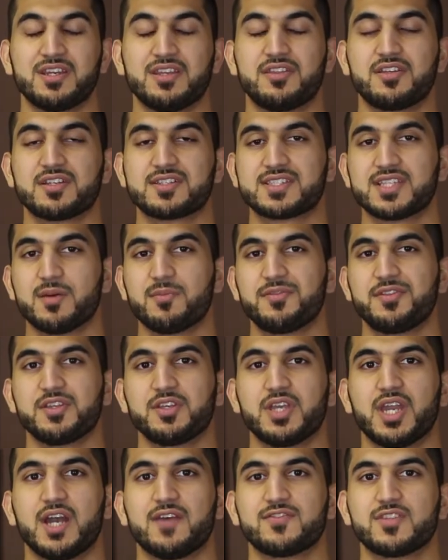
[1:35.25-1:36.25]
there's
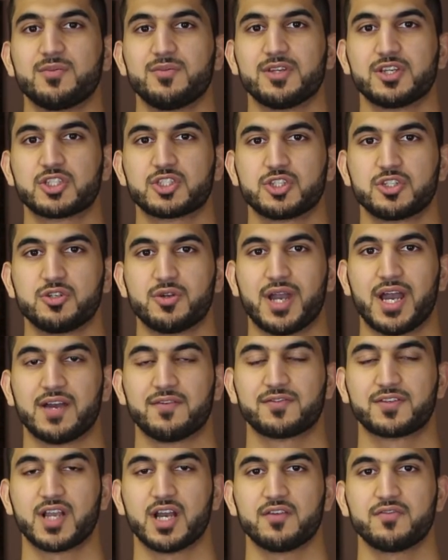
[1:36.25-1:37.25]
something you have to make sure you
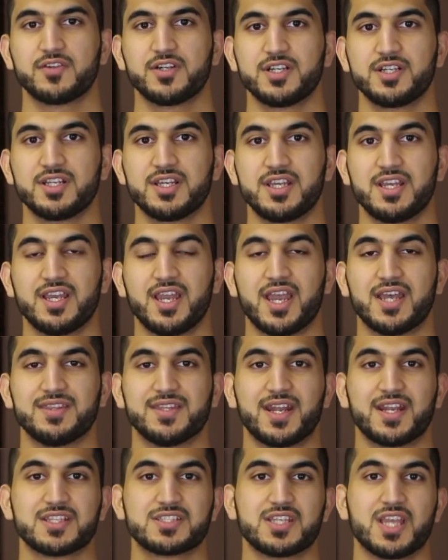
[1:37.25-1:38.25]
have covered,
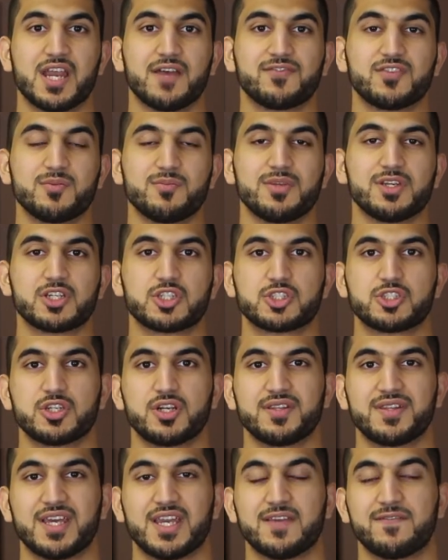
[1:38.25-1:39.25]
and that is you have to make
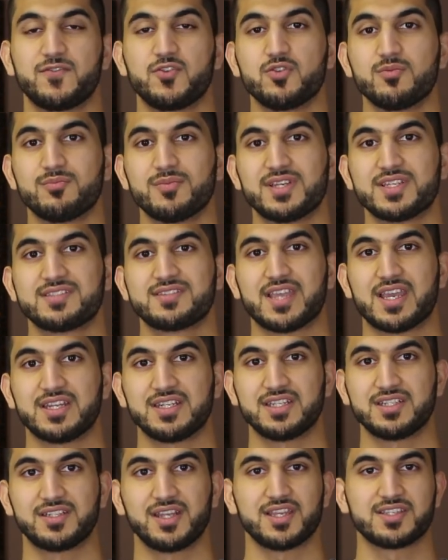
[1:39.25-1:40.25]
sure that if you missed
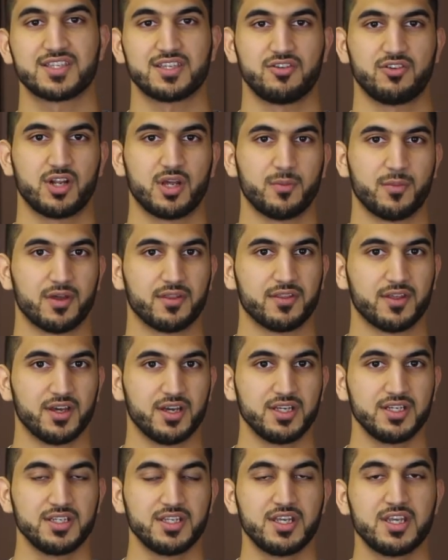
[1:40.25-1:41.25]
any days in
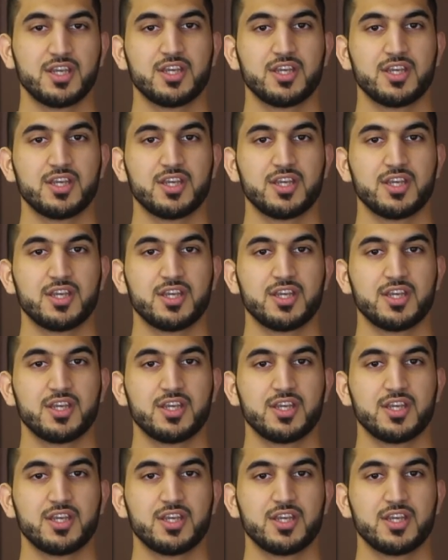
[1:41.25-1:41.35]
Ramadan,